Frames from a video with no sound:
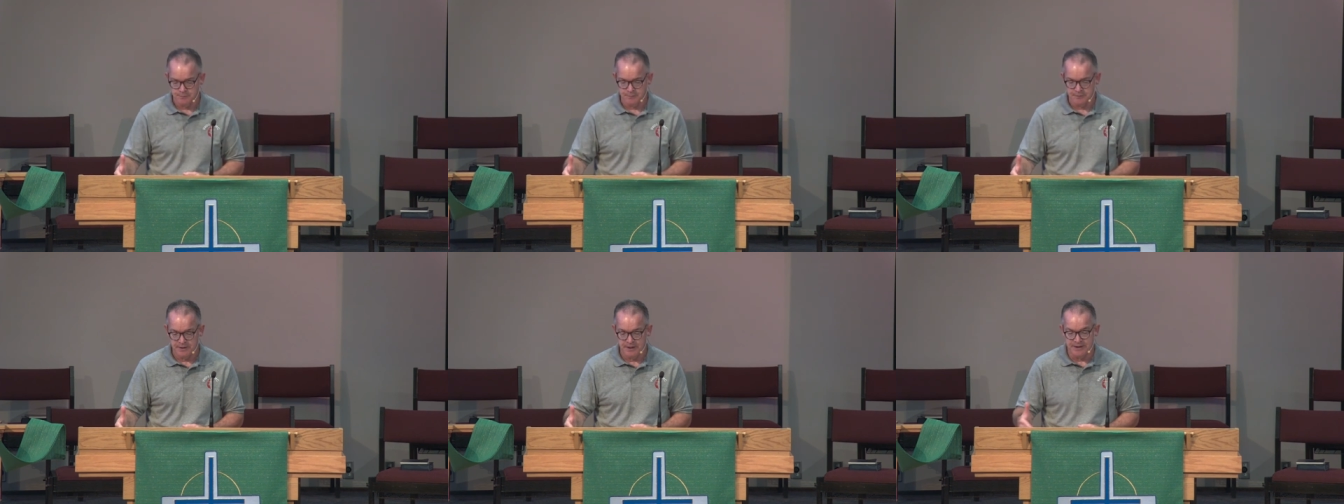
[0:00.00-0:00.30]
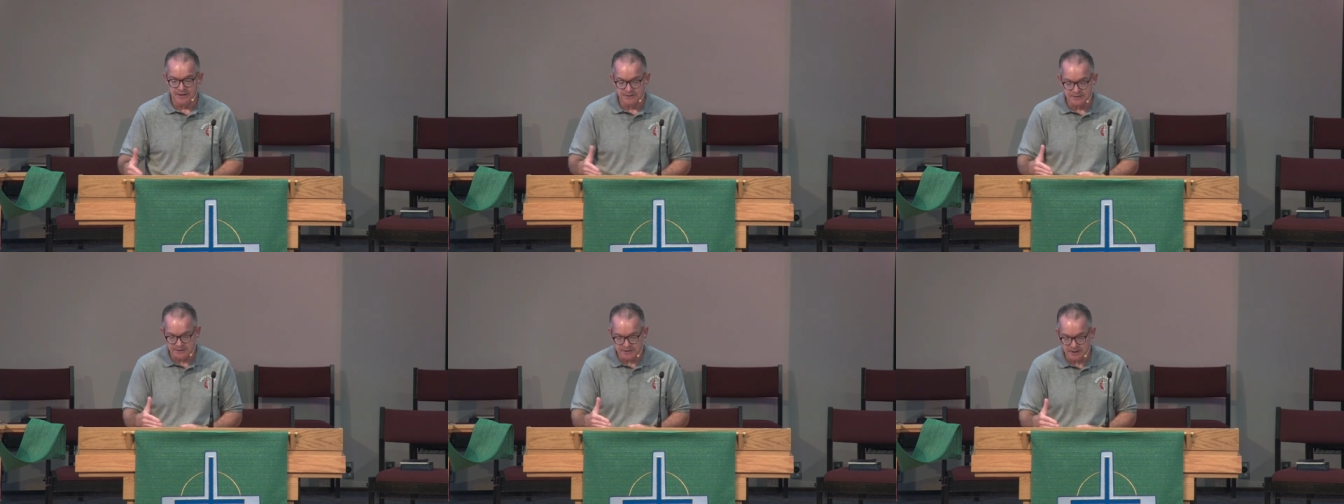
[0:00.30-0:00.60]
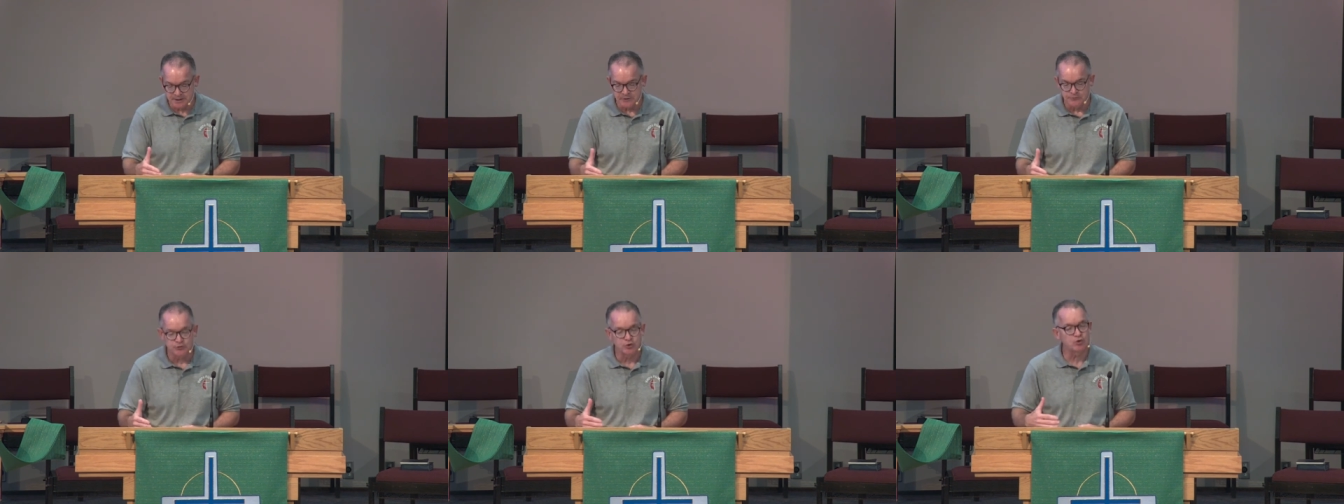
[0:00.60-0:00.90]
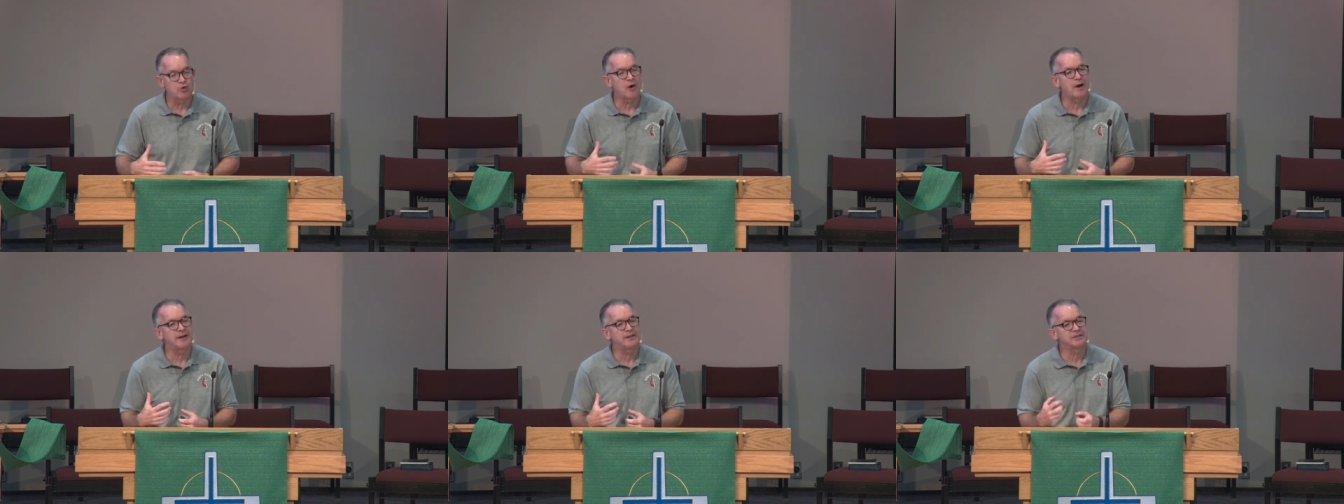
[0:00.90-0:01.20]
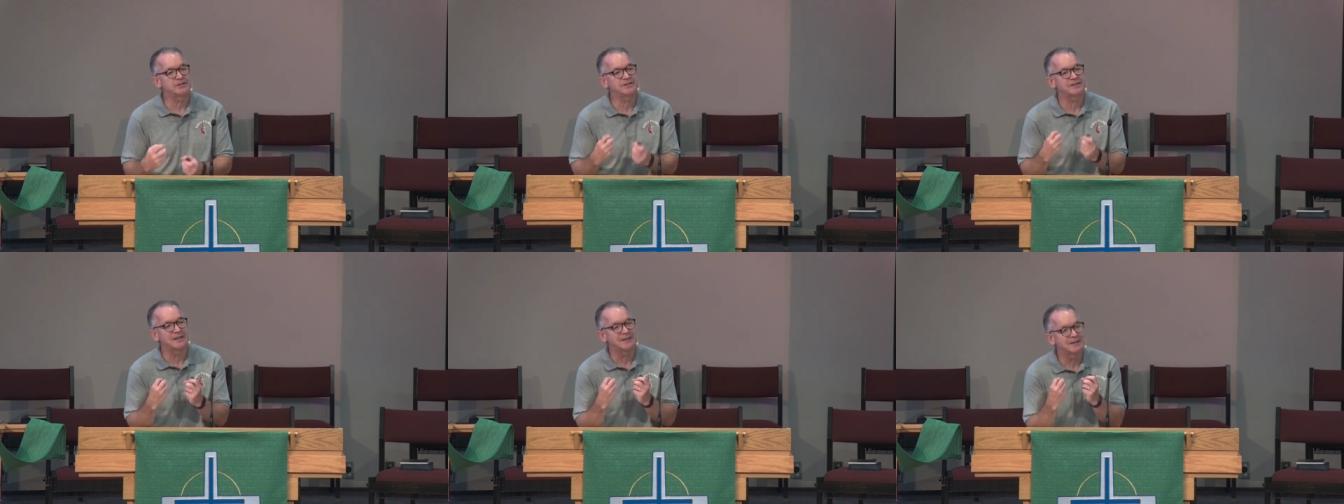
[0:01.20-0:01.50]
and instead of trying
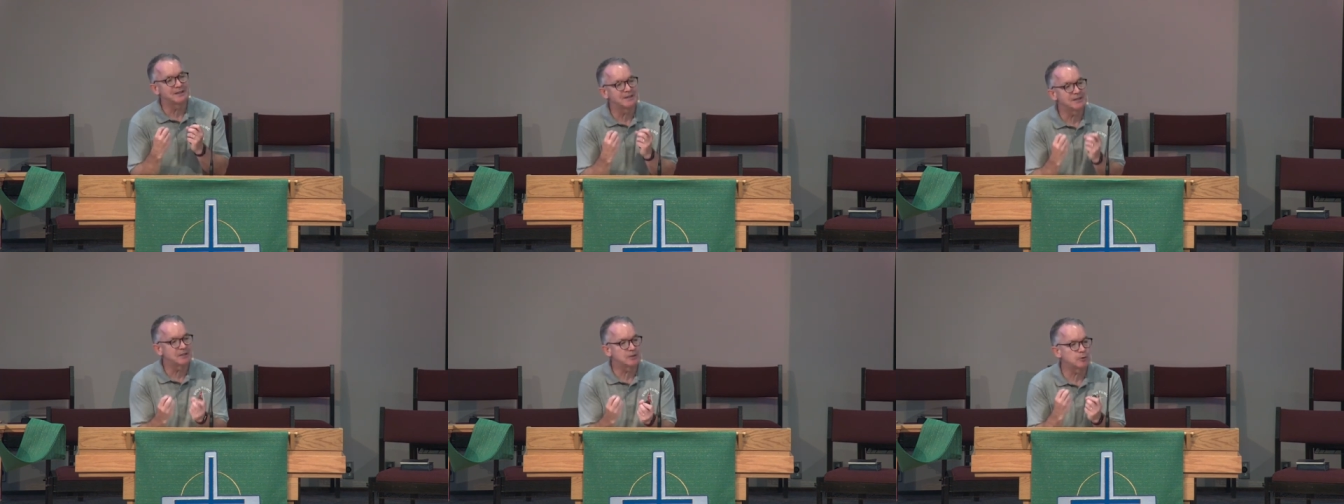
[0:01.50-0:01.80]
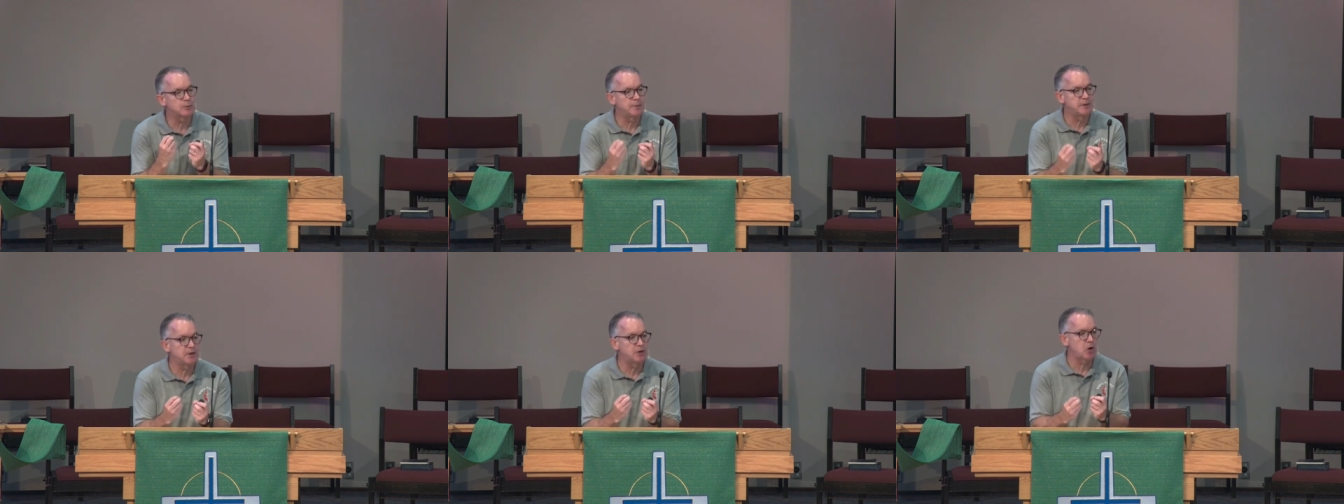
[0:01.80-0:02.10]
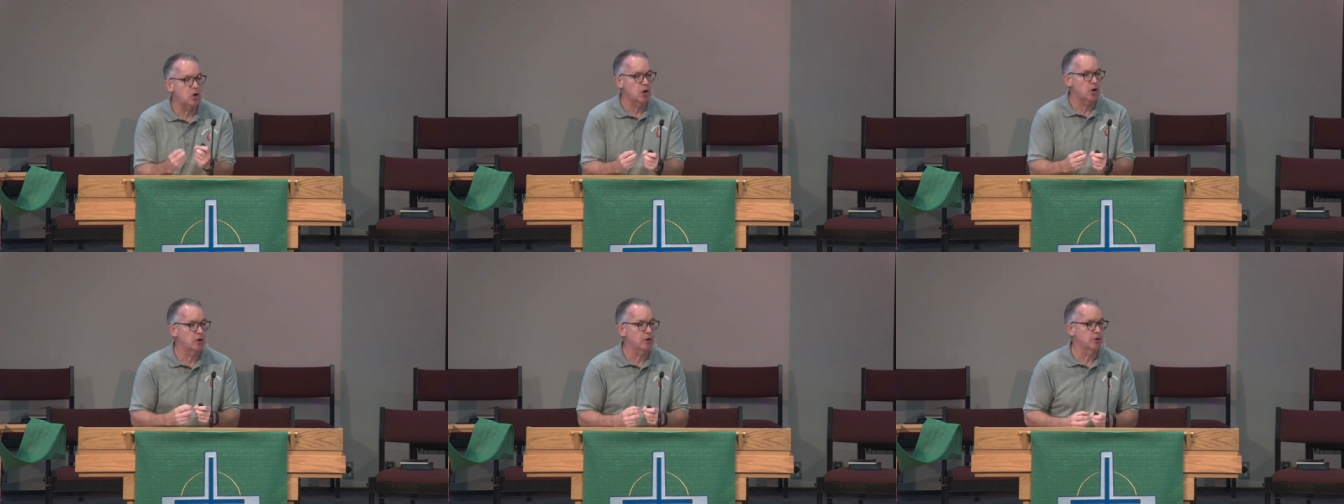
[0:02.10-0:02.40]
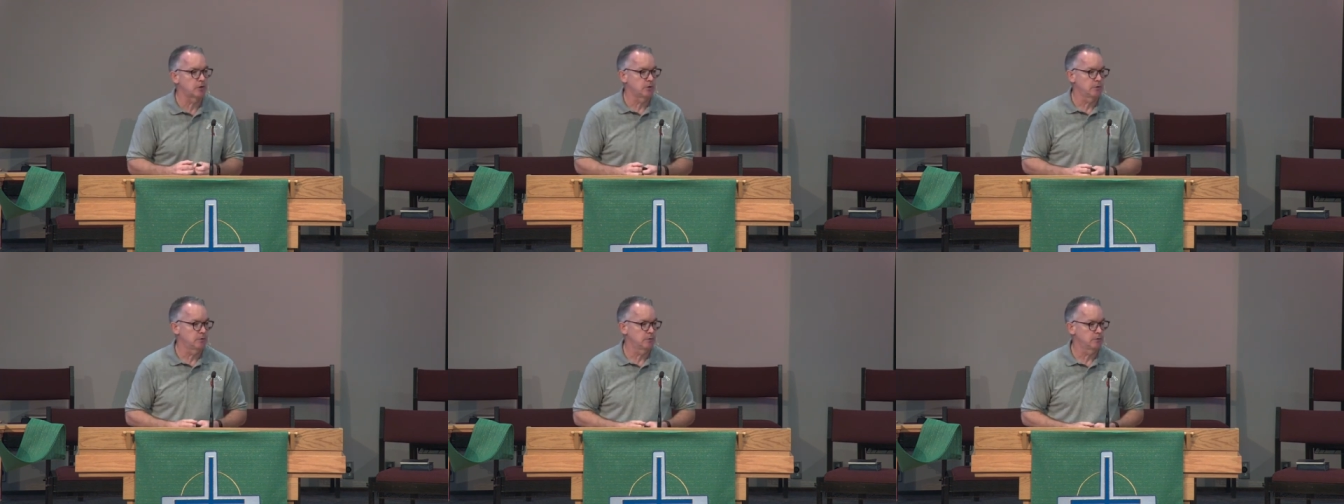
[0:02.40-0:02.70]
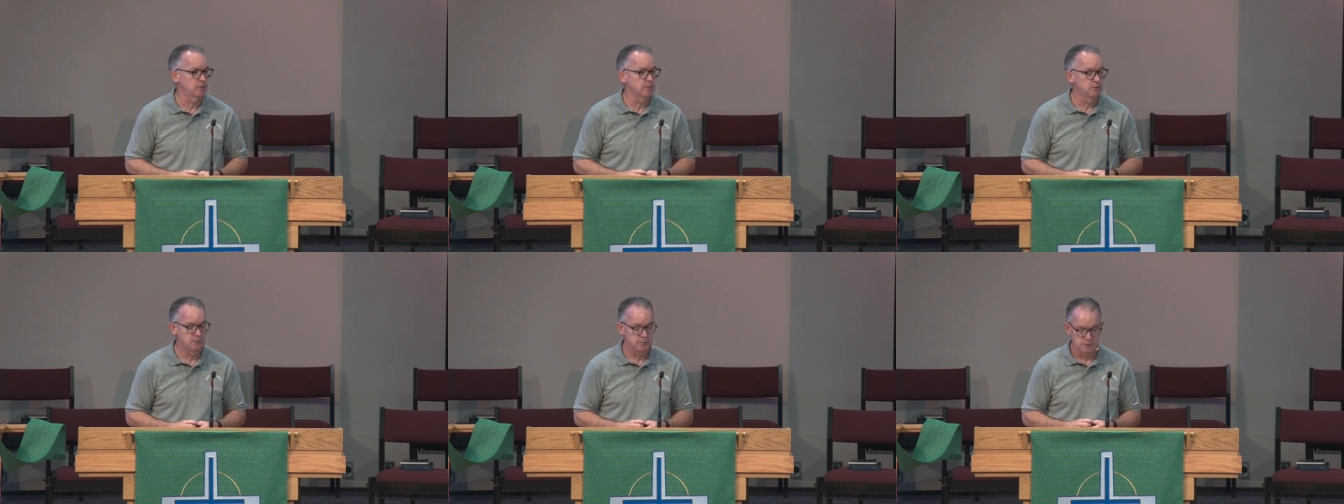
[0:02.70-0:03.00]
just a little bit harder
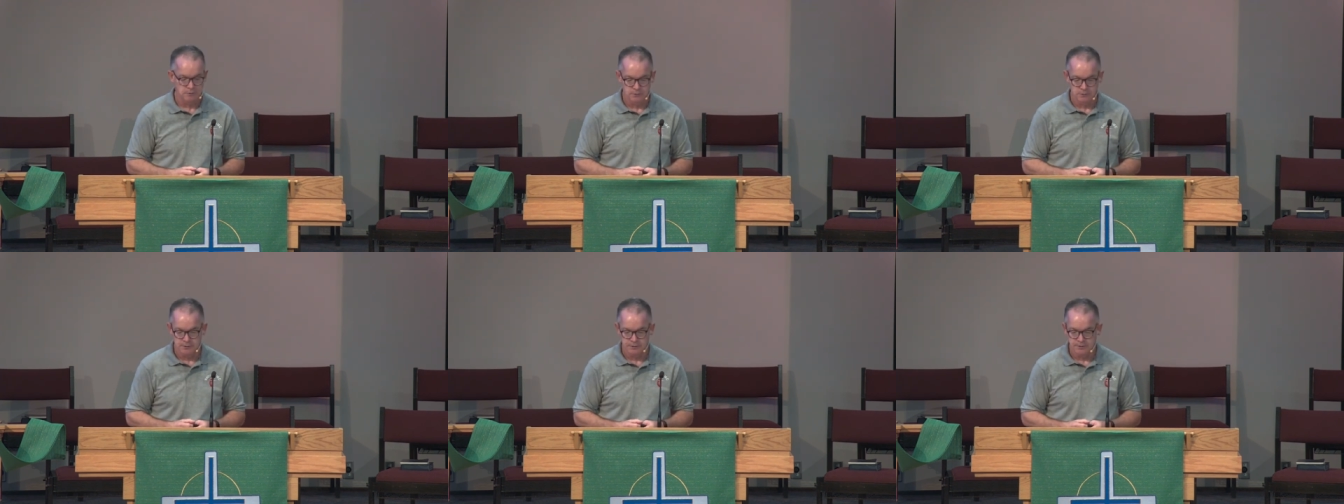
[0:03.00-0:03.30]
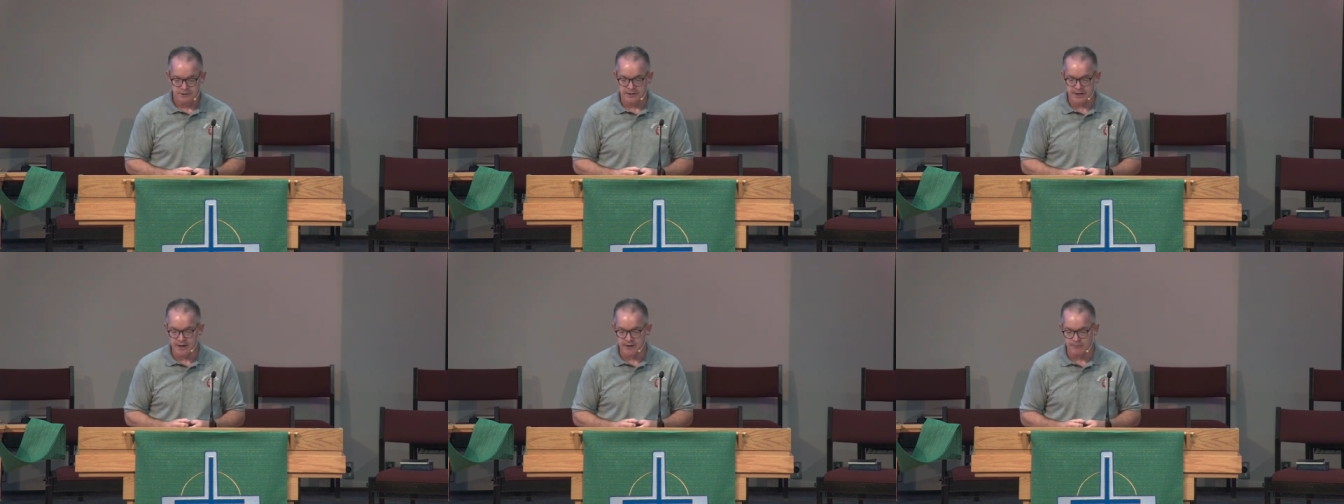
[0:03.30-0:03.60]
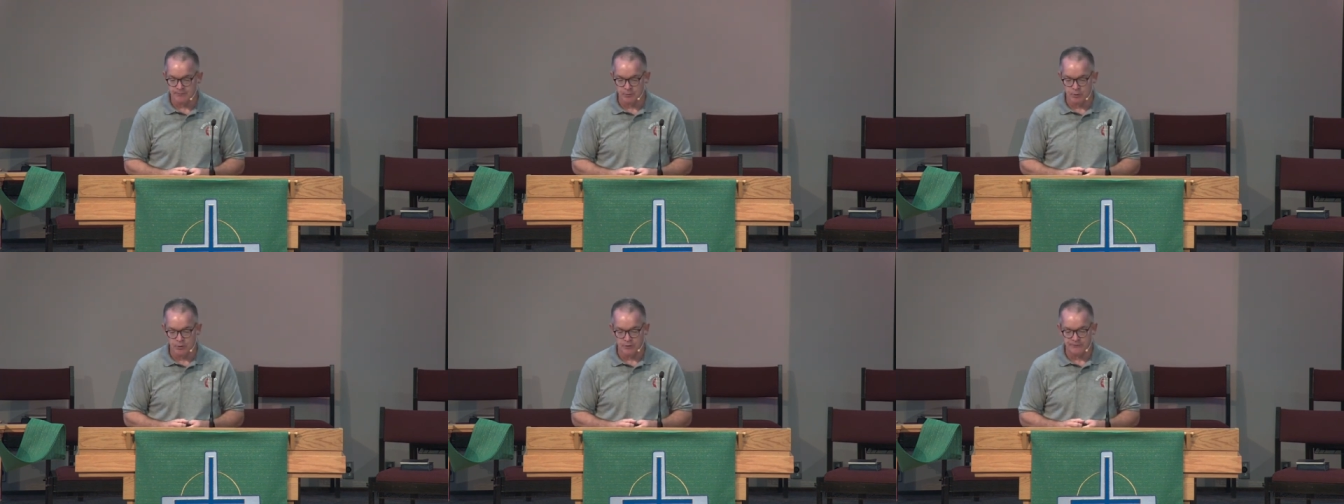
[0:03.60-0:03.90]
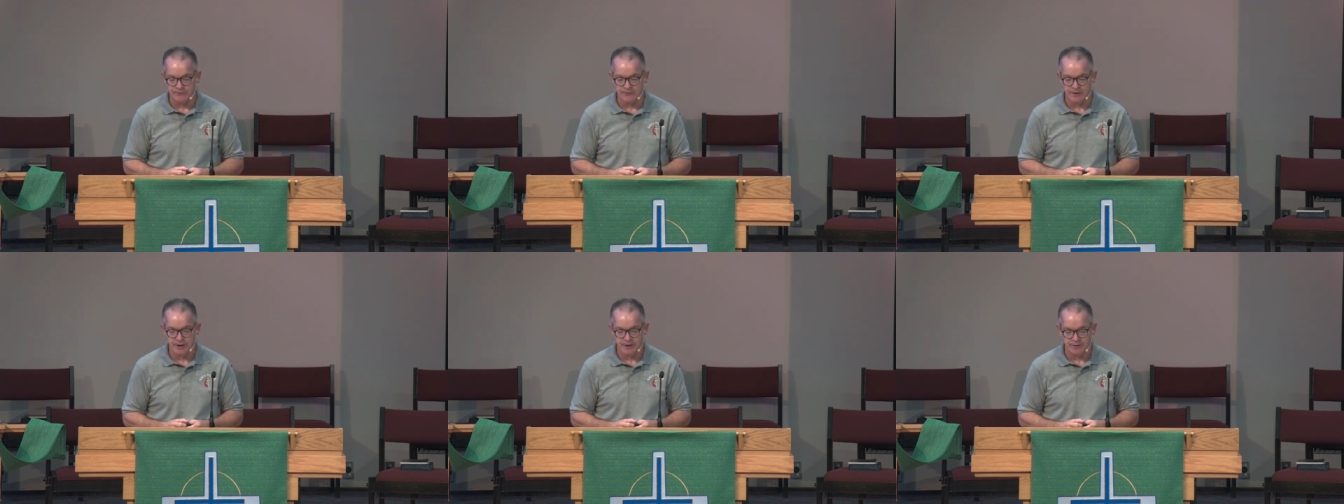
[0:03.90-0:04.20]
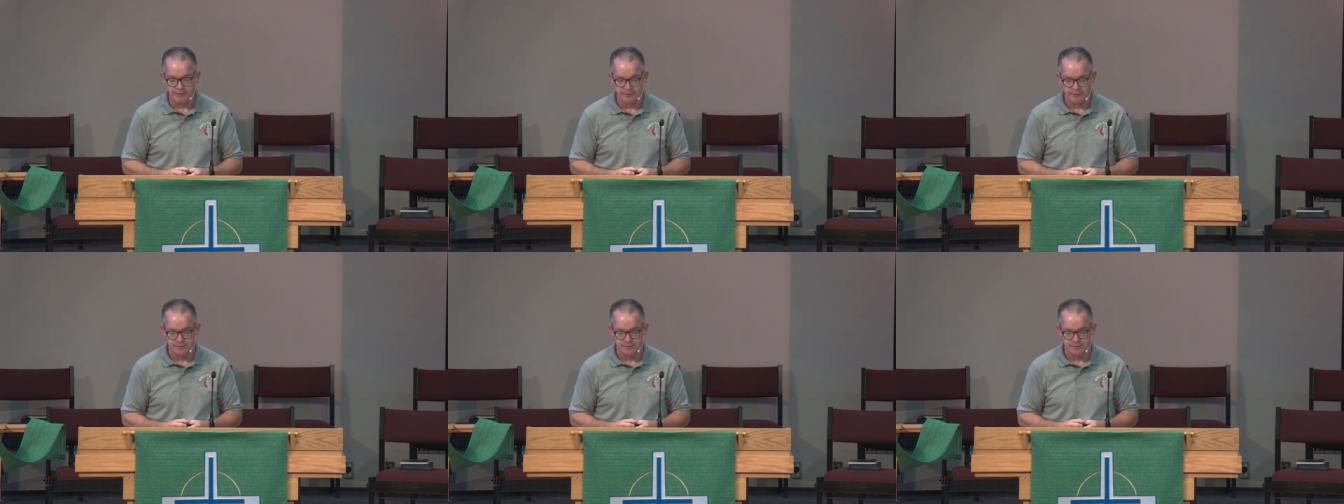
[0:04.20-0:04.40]
to have more faith,